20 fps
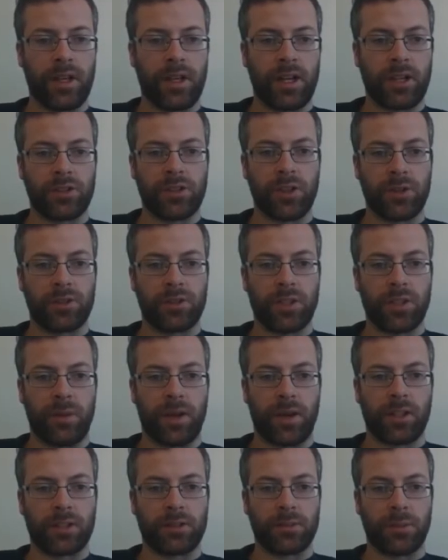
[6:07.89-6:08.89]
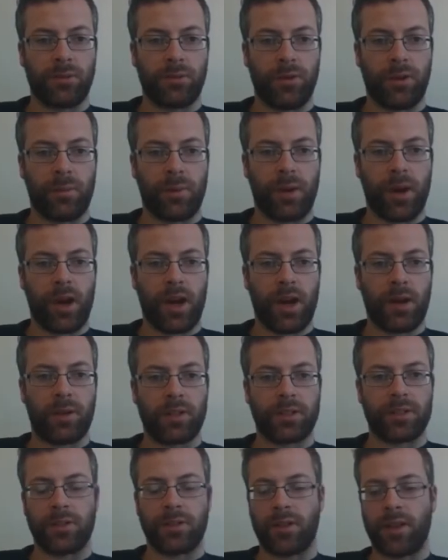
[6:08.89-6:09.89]
I showed you the methods before about how
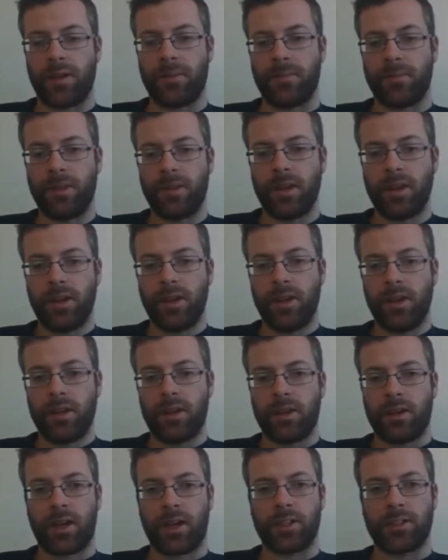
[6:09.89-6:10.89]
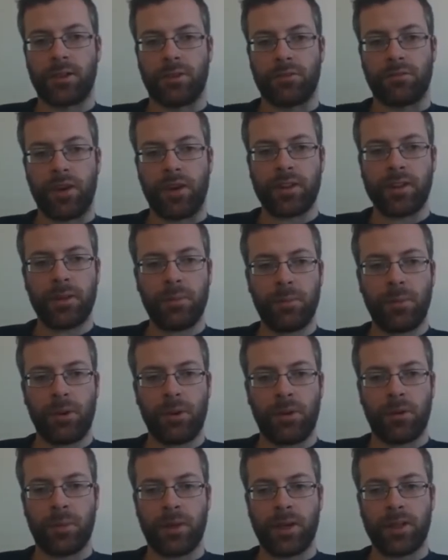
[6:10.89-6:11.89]
I'd do that. Okay, so I've read the
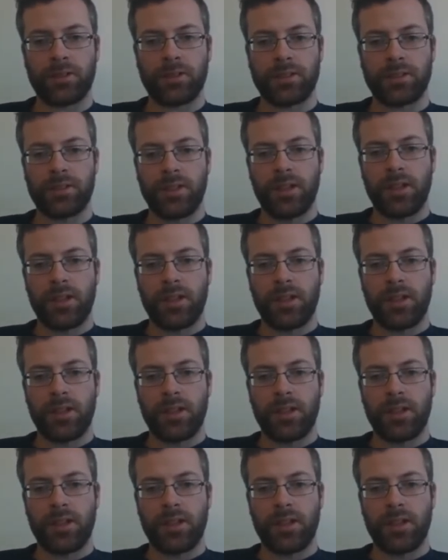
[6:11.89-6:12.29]
important bits.